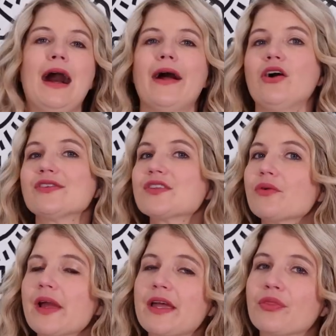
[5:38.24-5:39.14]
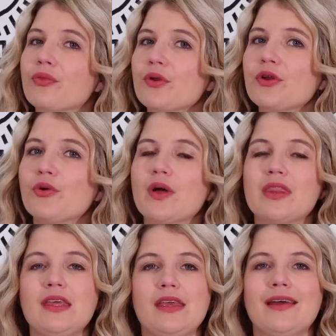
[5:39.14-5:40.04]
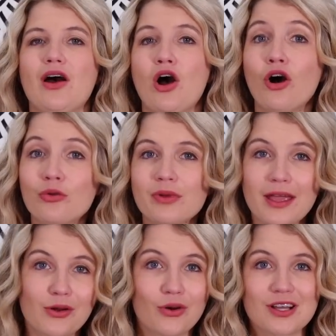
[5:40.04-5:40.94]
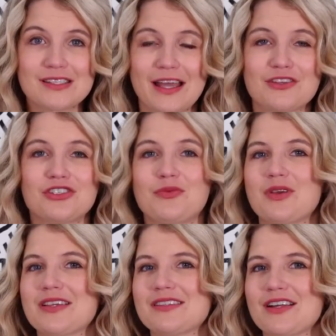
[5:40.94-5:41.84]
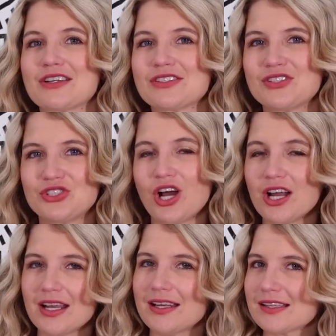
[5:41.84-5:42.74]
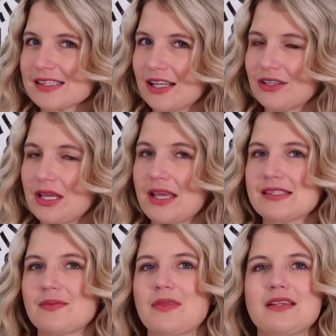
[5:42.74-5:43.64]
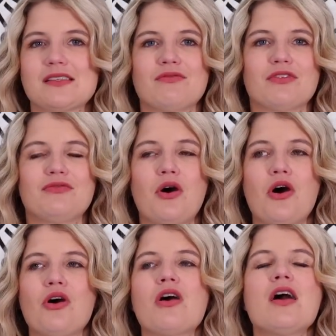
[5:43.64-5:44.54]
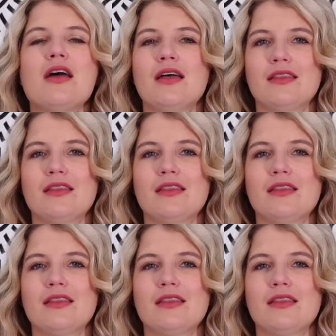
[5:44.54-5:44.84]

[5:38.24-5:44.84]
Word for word: I also ran through the home decor section because they're starting to slowly get some things in for fall.